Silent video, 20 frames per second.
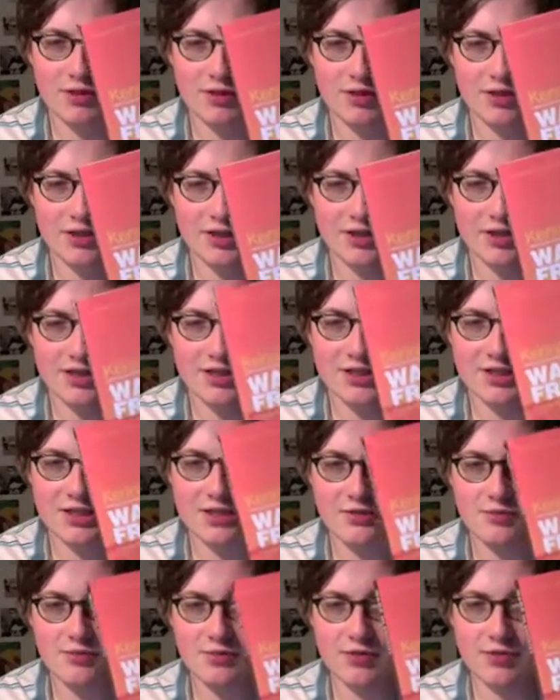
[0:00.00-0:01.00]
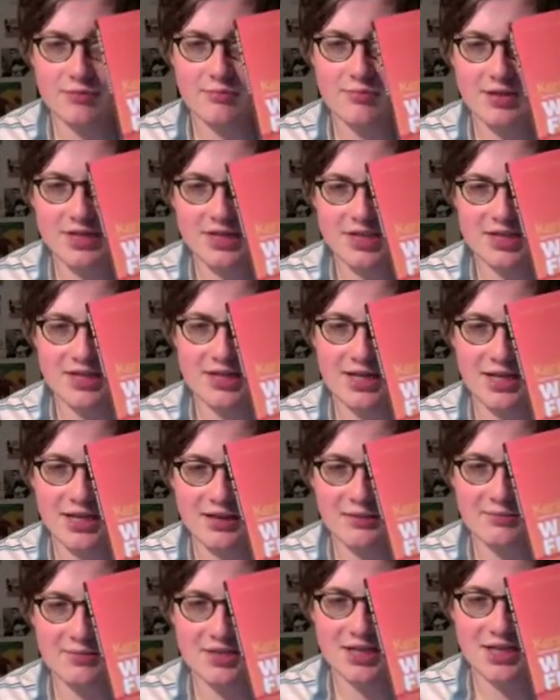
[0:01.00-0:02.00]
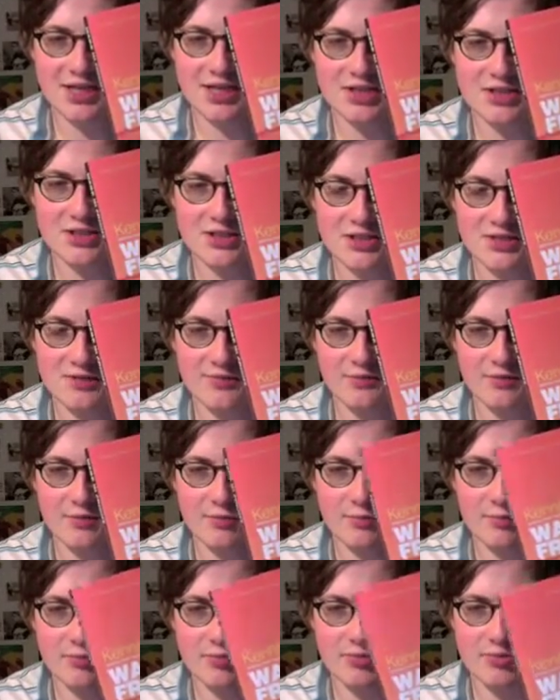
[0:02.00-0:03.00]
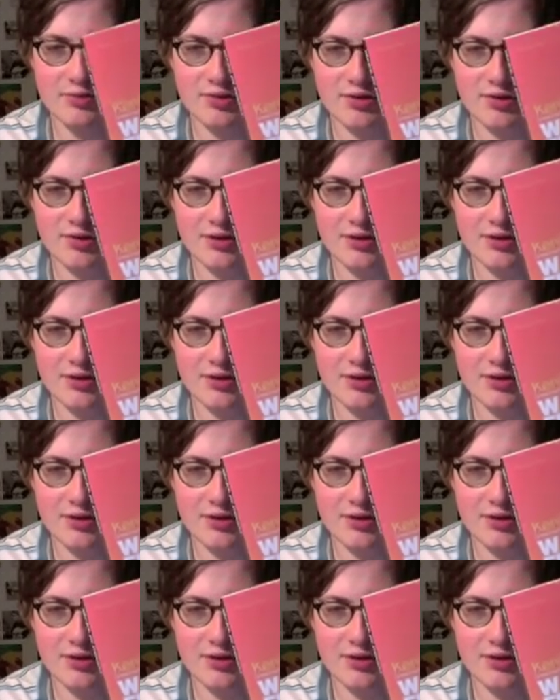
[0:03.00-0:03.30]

Like this is one of the best adaptations of a book